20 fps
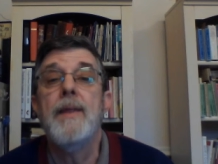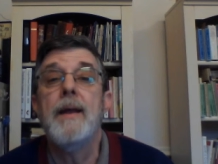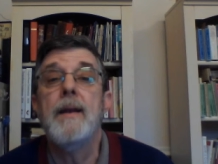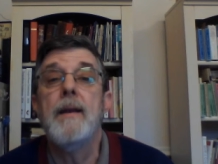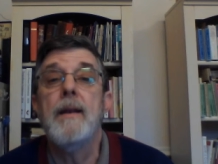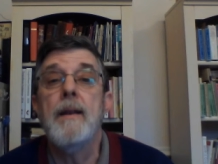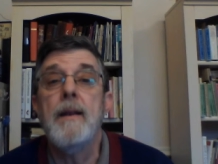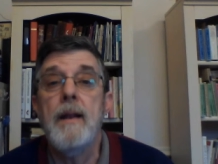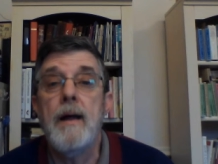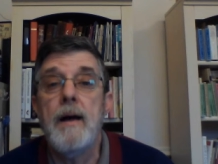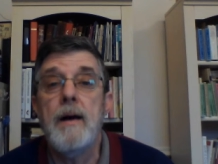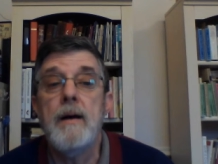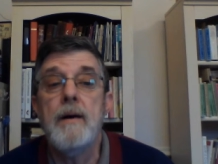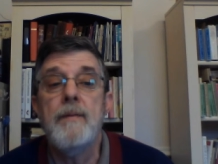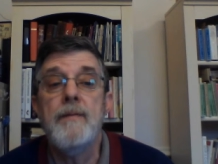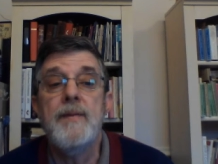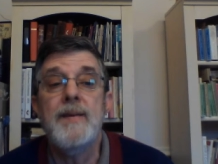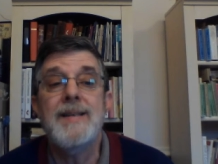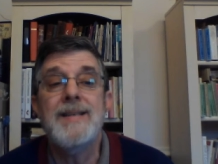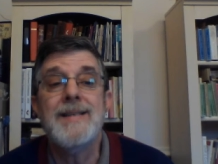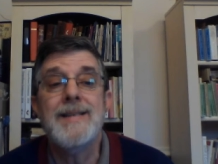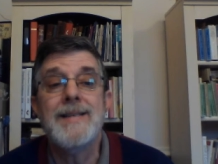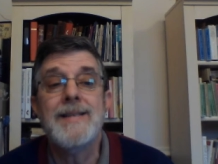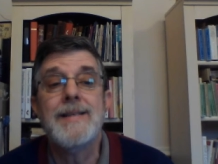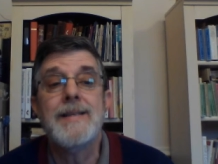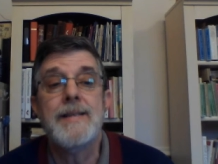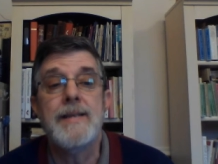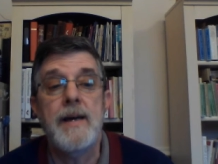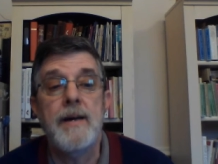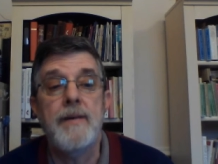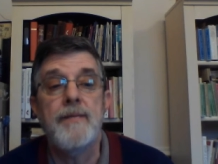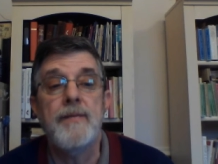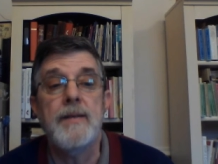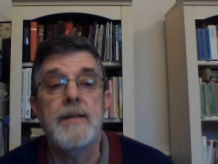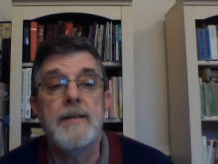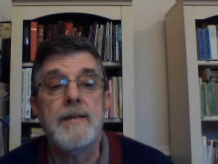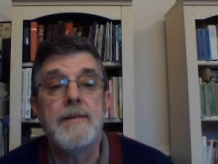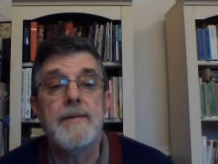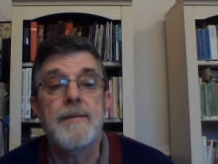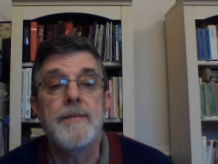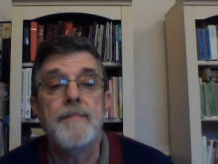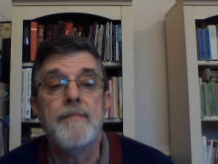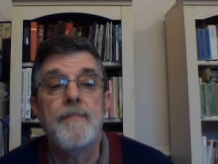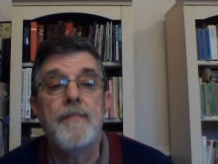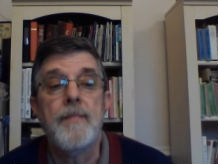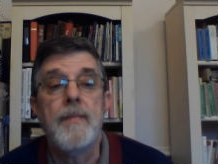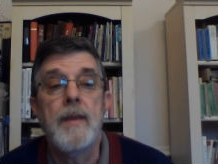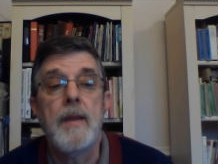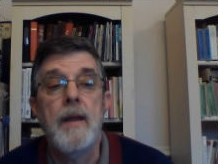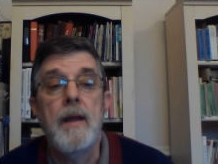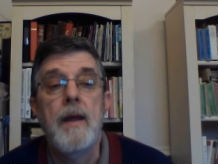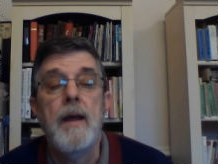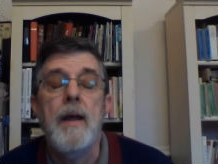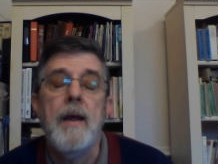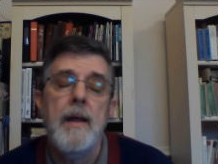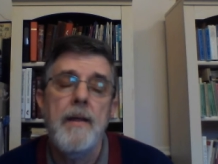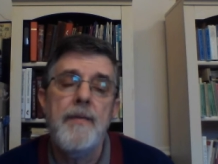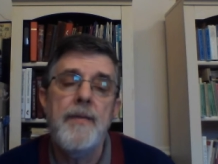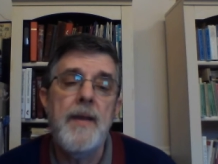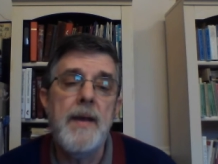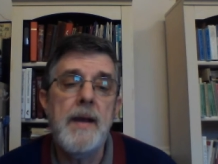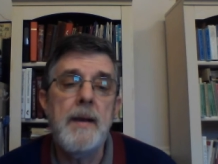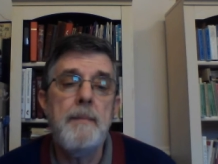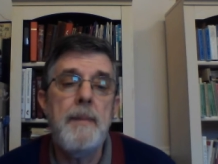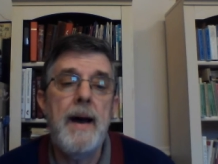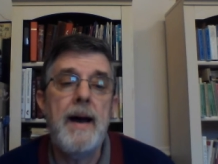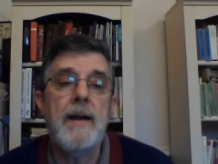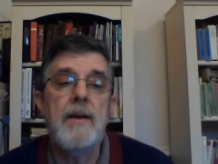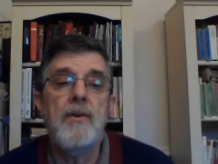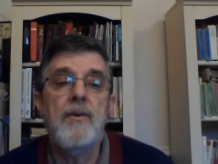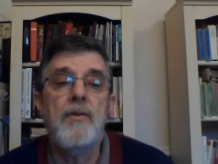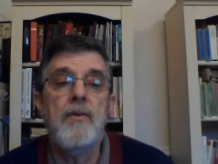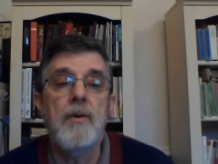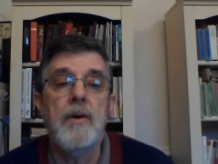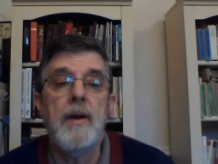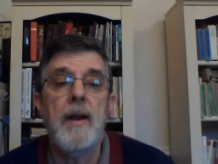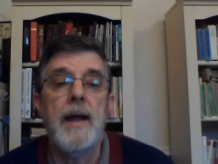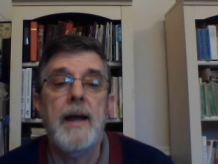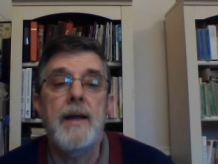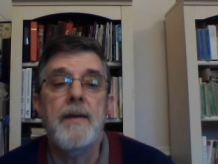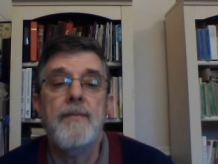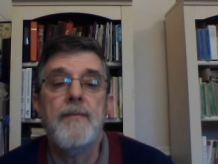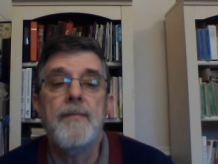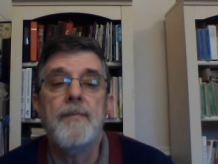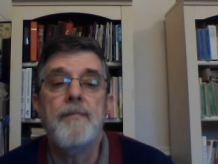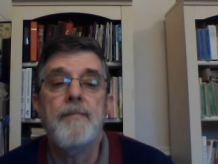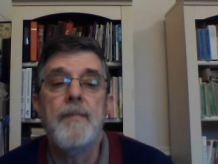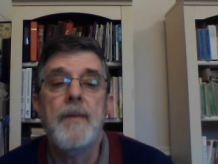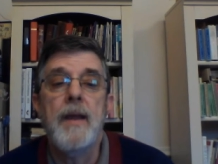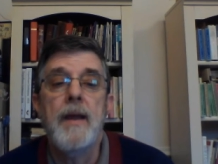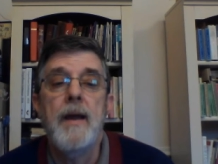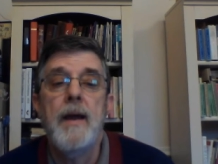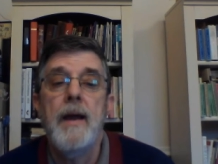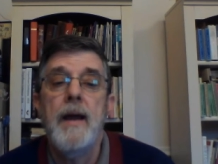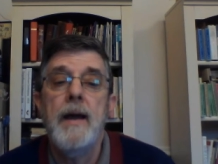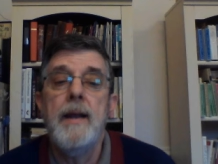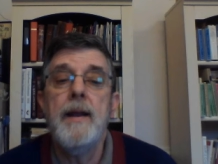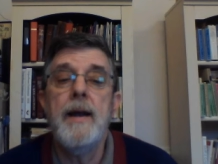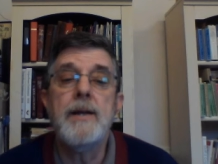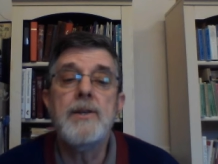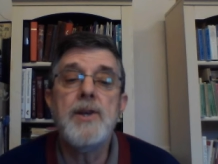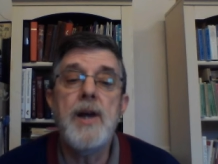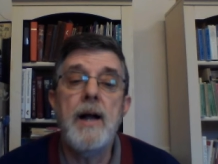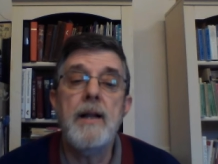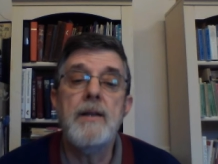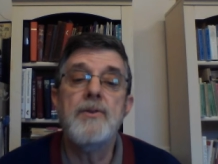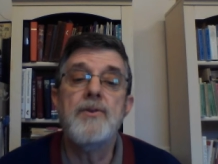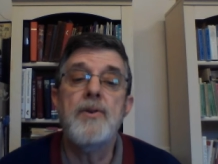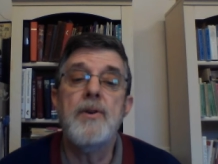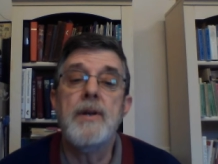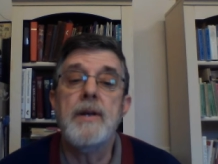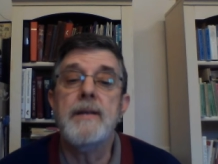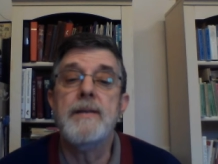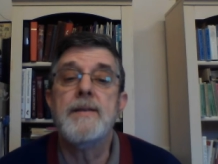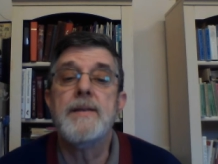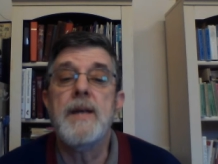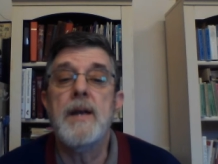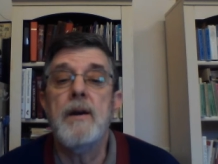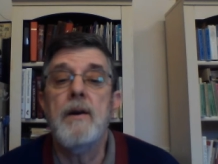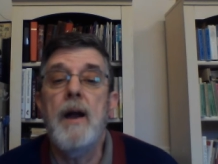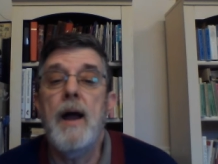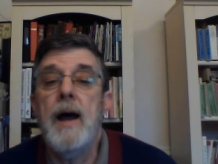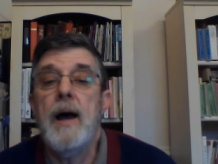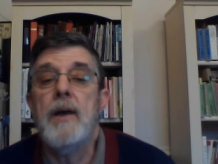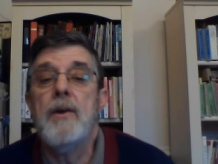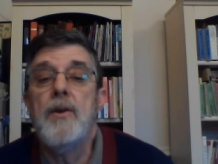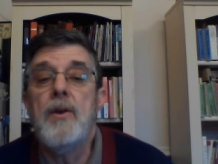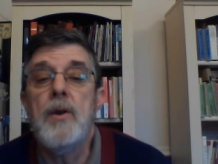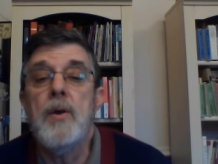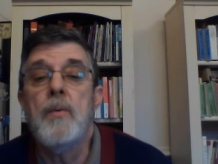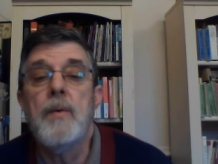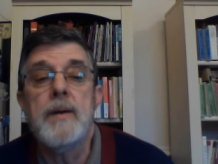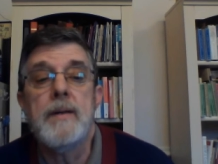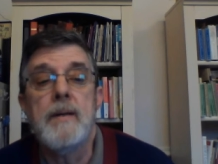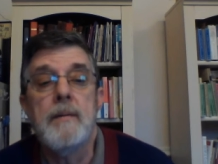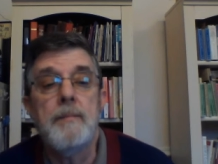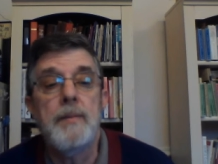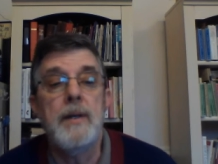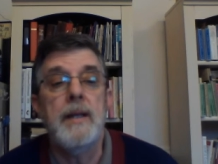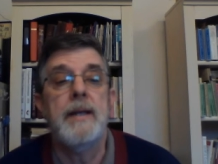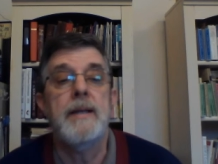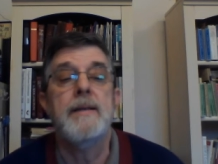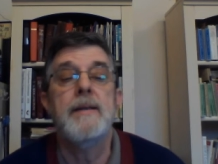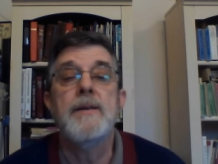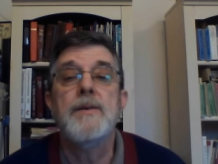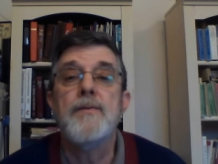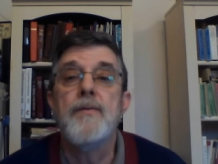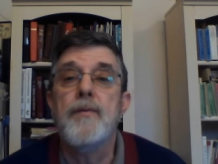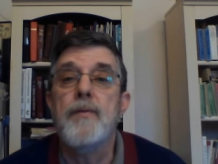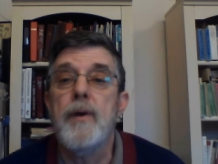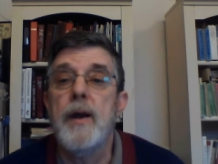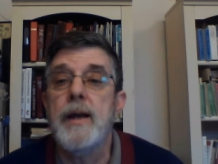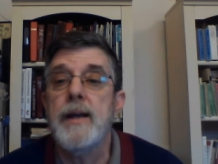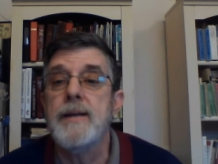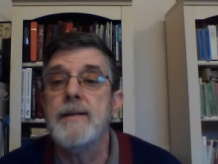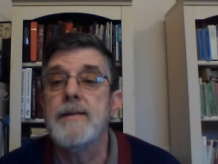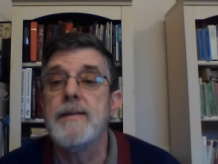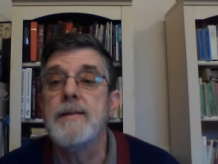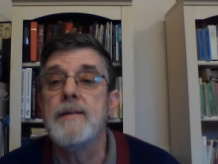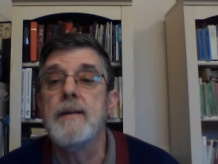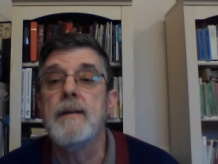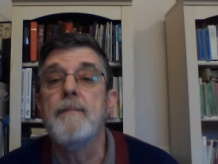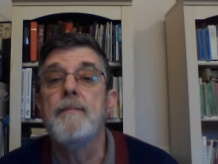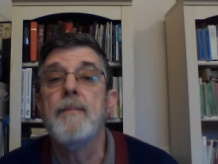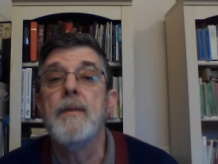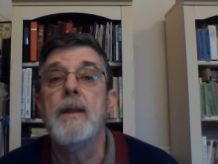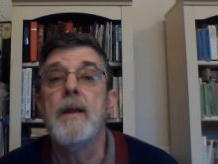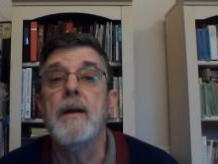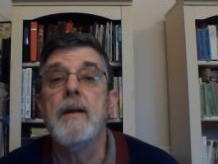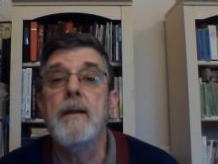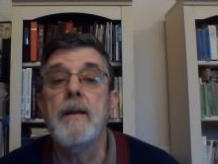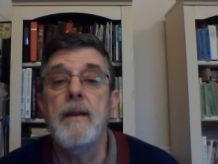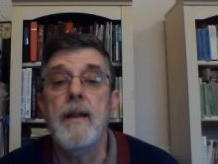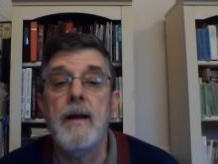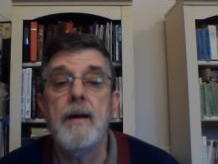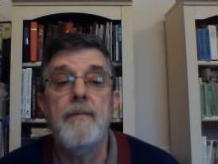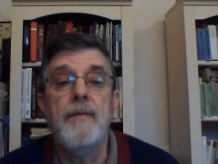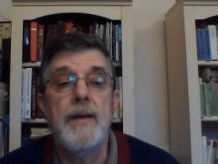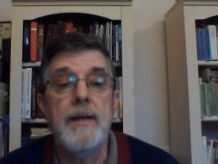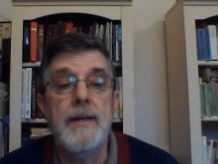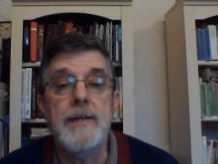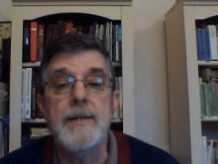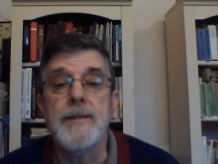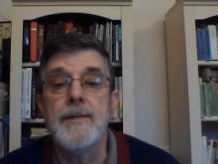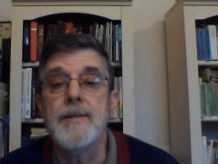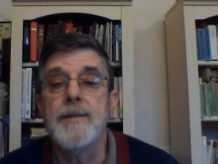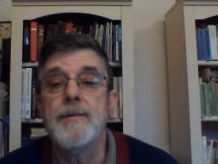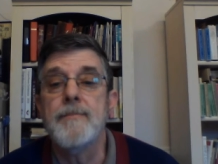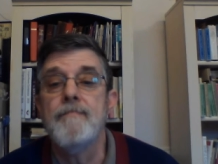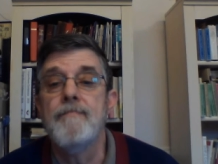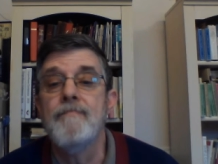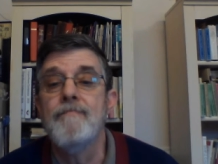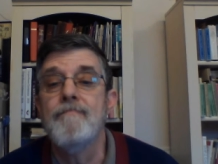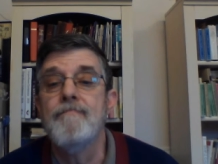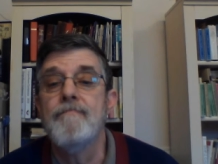that love is selfless. Think about your life, and I challenge you to consider how you would complete this phrase, love is.